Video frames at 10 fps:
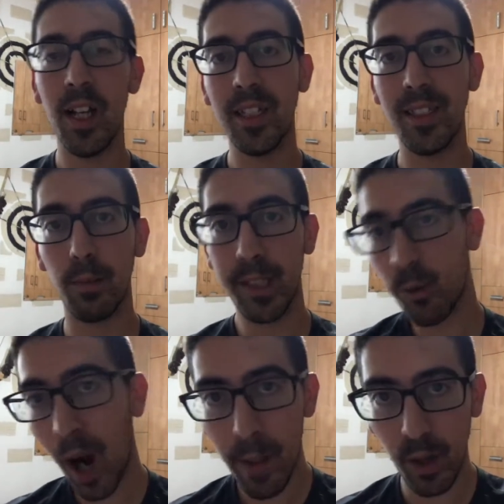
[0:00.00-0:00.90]

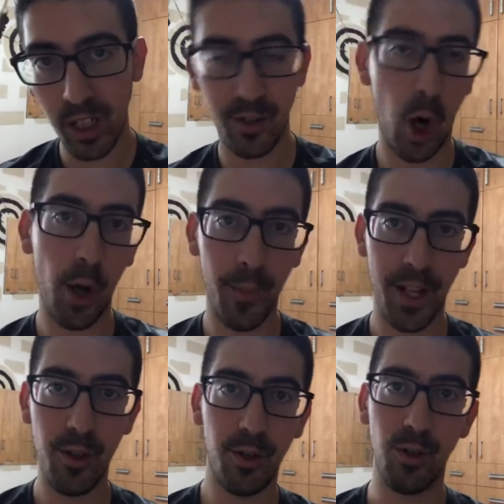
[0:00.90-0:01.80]
subscribers on my
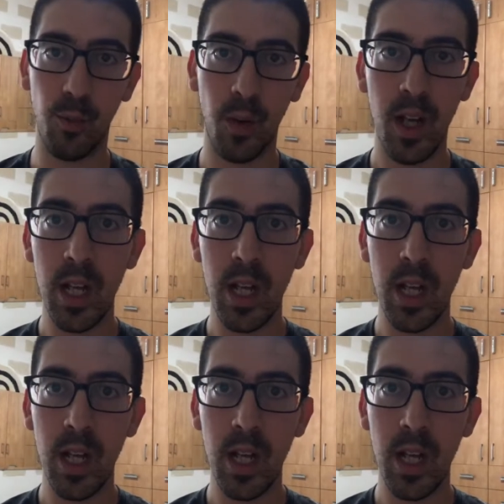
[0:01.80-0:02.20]
YouTube.